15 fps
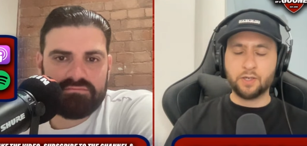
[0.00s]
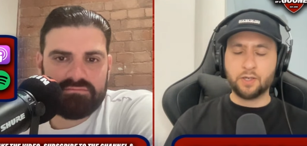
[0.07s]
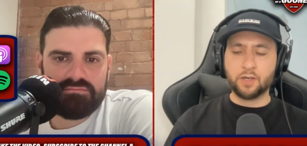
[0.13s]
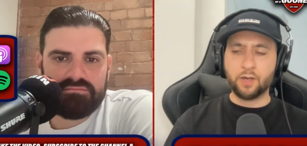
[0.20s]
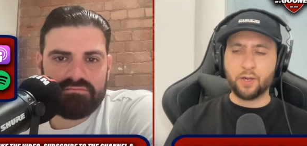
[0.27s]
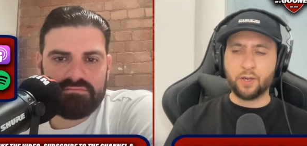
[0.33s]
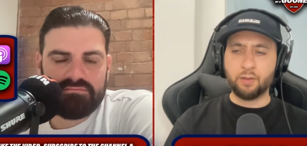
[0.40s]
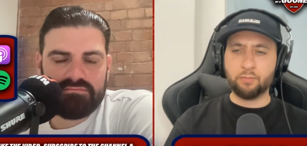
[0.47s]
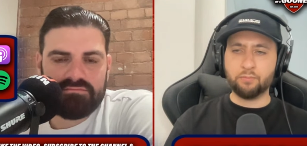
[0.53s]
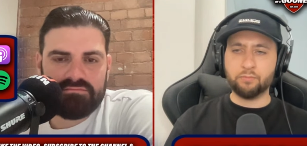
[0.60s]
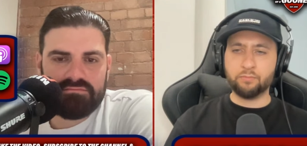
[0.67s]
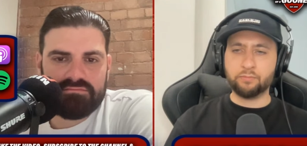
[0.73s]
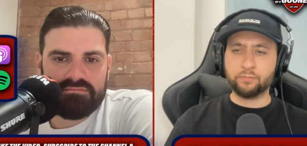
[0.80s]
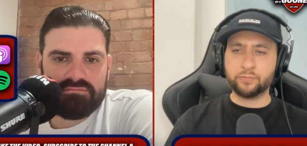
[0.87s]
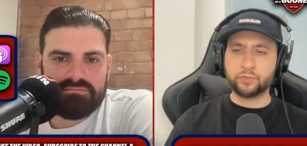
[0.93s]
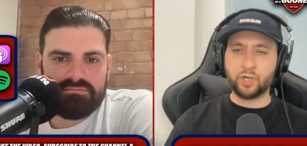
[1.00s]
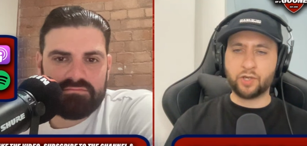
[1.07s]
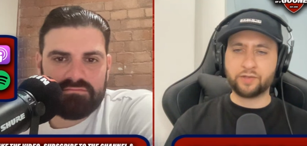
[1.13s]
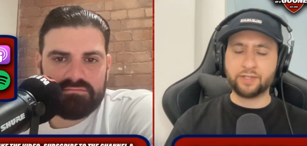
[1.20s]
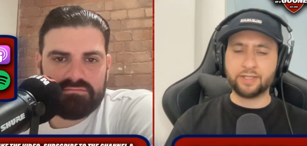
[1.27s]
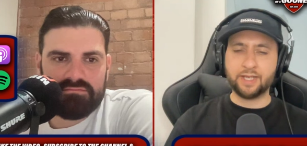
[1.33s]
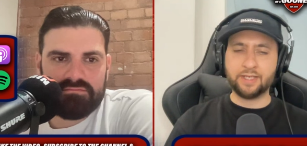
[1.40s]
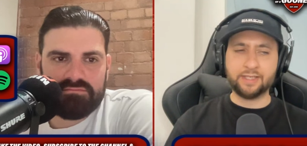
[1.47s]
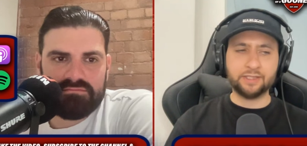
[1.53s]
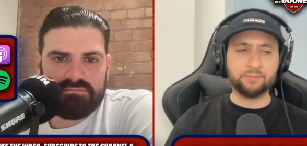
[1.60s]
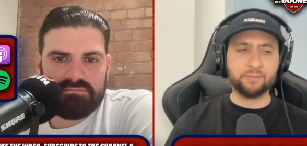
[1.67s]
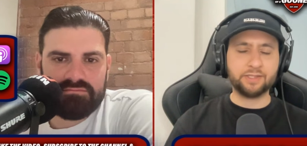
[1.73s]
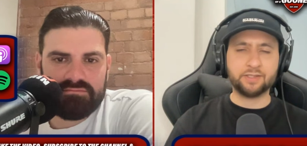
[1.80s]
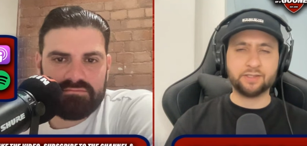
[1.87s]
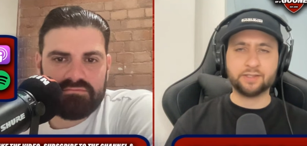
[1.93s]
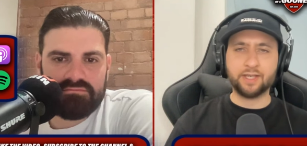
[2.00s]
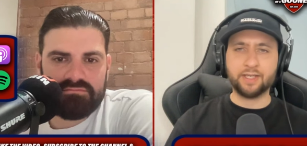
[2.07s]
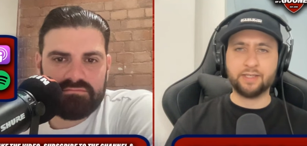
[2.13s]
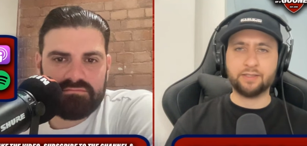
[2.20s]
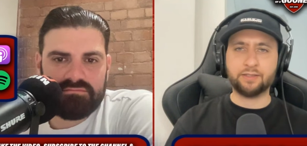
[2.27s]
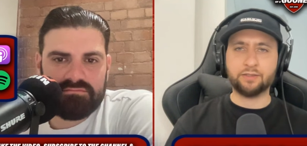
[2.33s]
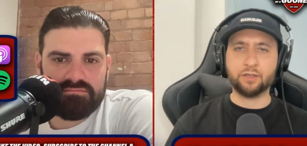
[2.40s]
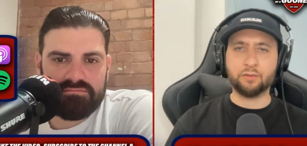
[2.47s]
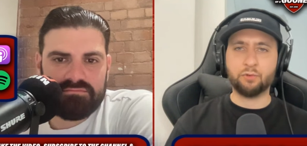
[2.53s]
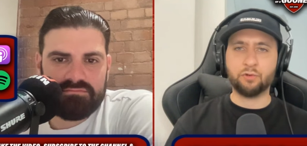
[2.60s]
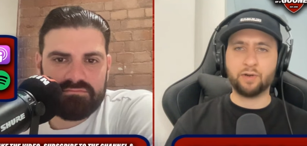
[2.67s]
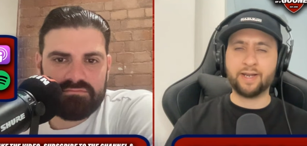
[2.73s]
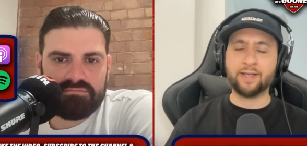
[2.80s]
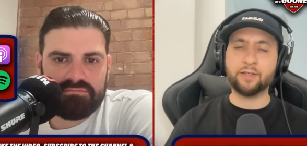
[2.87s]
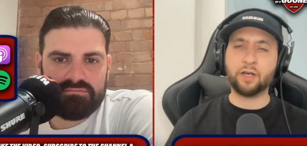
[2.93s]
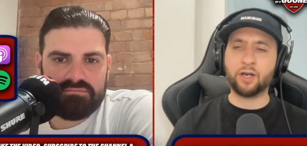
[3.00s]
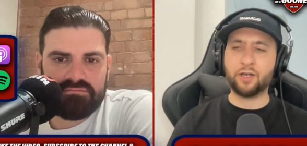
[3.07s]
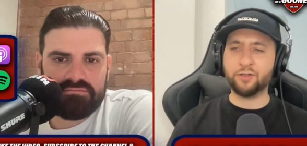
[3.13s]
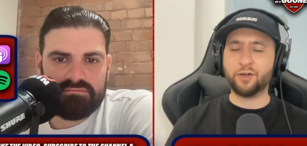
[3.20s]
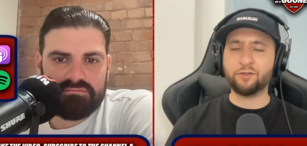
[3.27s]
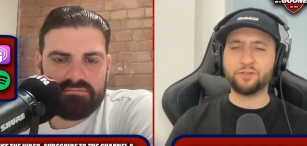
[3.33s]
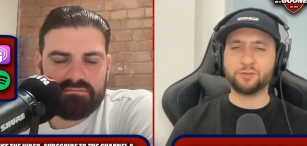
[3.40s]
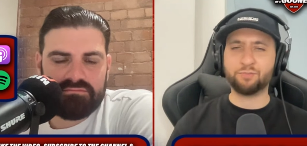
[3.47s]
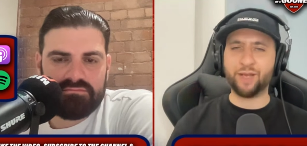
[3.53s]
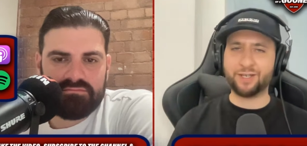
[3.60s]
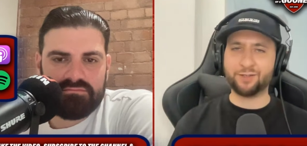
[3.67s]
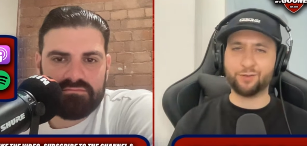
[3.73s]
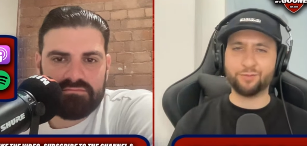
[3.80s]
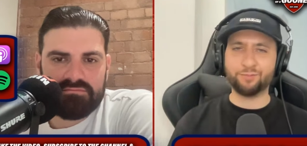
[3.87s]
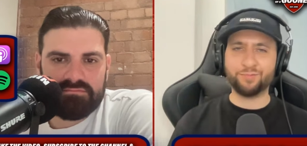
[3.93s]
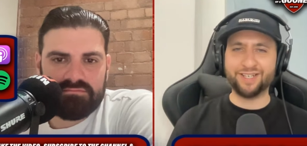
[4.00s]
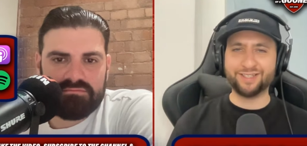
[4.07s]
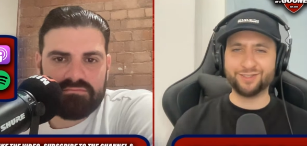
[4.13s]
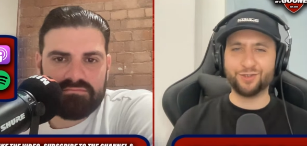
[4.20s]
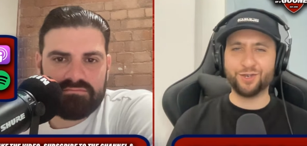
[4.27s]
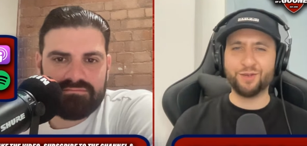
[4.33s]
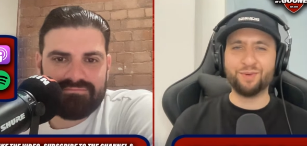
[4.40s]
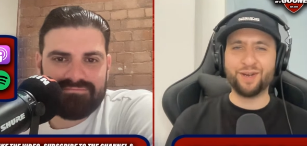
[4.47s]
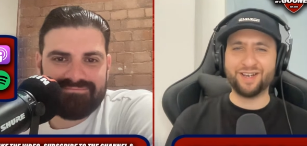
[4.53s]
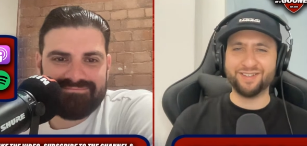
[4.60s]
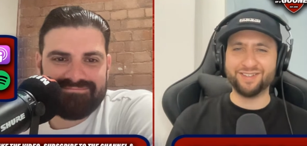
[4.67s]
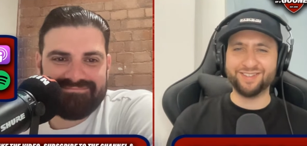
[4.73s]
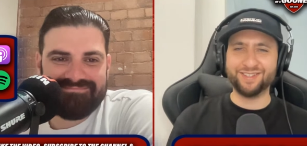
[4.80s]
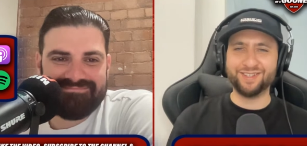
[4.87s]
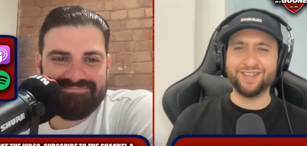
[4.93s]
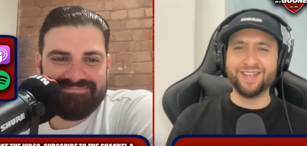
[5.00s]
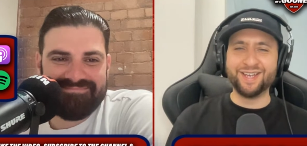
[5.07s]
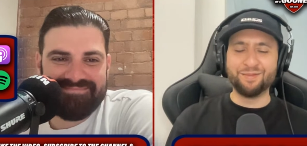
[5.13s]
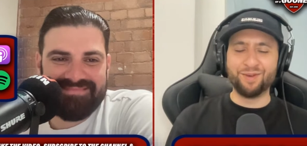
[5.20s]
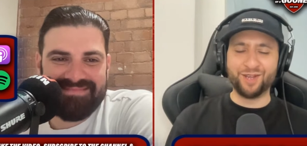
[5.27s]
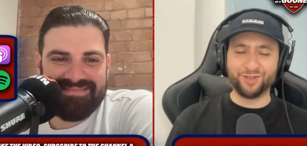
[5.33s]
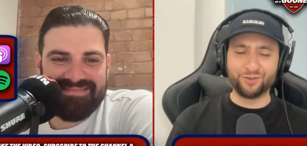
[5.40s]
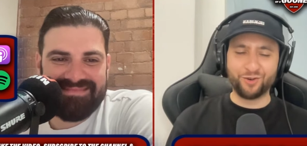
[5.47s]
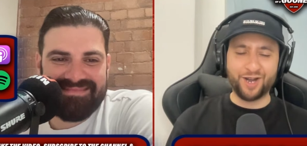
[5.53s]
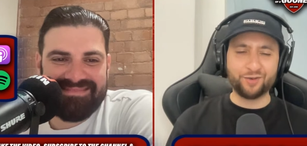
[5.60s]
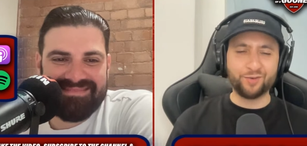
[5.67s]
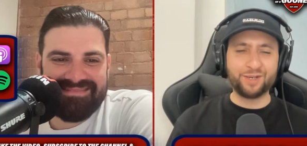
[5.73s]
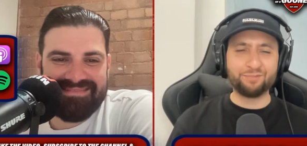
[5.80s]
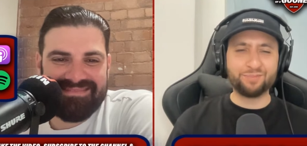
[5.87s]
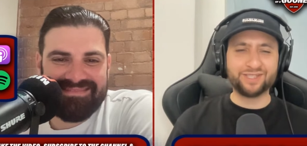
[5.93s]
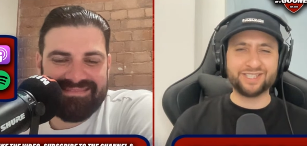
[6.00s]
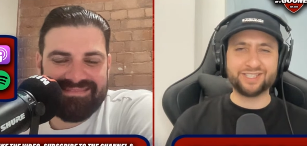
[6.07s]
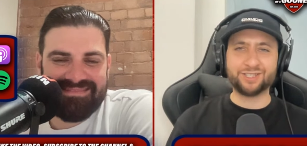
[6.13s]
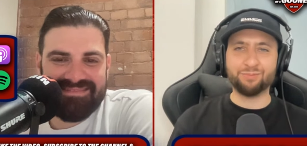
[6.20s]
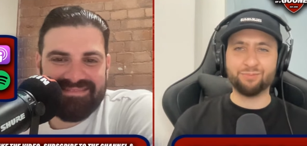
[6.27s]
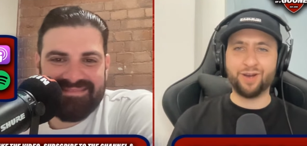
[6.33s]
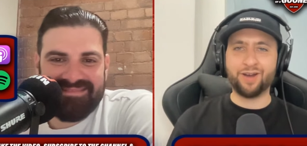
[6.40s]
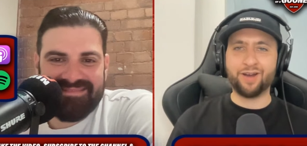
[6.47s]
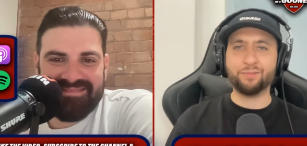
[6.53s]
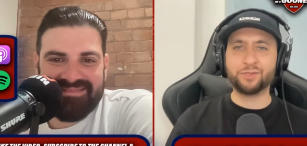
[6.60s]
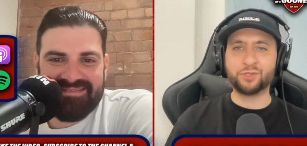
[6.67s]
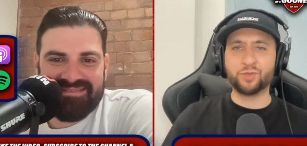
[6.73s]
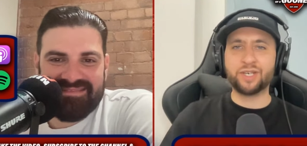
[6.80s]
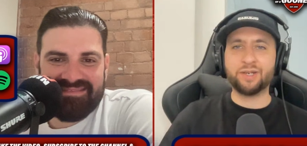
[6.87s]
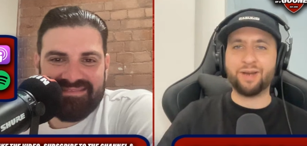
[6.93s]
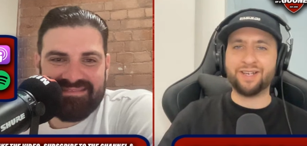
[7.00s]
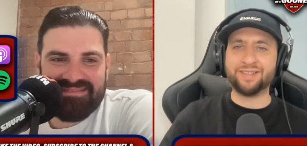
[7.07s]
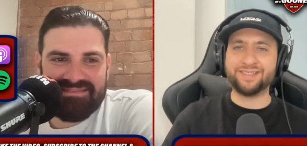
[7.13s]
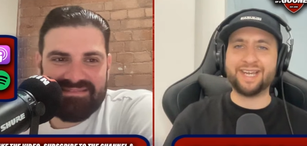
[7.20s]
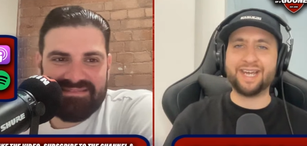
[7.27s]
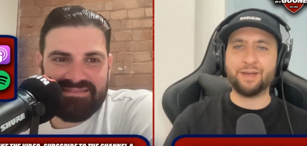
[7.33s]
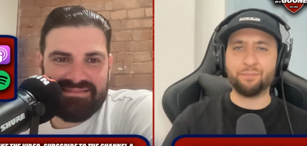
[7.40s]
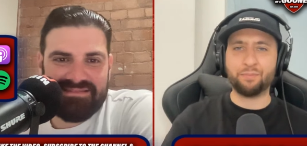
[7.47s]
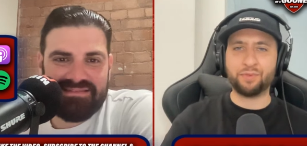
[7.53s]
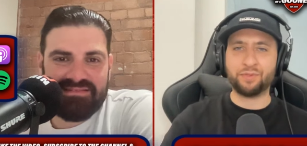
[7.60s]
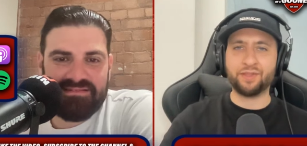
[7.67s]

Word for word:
Speaker 1: Um, so I think that leads me to say number eight. And I know I've just bang, banged on about the about the right wing position, but I'm talking about depth